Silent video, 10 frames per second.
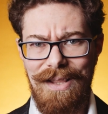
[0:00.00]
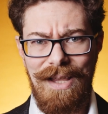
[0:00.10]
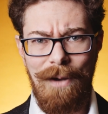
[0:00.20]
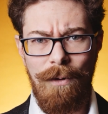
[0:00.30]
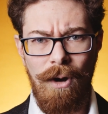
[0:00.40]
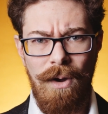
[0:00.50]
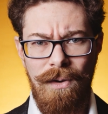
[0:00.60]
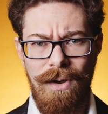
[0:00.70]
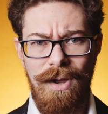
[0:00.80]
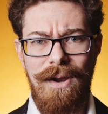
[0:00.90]
They were
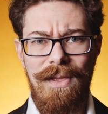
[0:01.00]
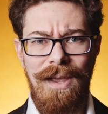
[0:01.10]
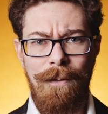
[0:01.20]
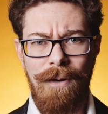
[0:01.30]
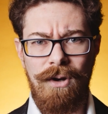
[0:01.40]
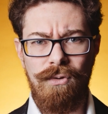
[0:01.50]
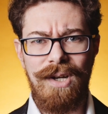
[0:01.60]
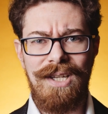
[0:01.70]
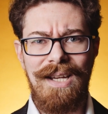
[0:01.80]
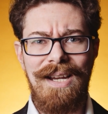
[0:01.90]
long, they were
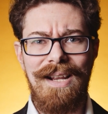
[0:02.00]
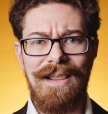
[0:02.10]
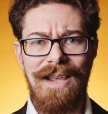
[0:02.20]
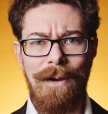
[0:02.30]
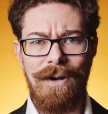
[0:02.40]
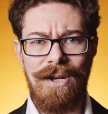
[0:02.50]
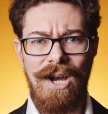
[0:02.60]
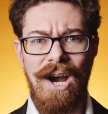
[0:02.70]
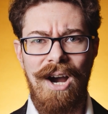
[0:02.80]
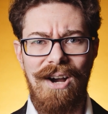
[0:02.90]
gritty, they were
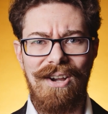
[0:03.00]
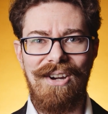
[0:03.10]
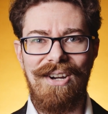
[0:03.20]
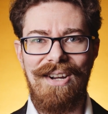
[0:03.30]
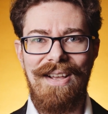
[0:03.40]
dark,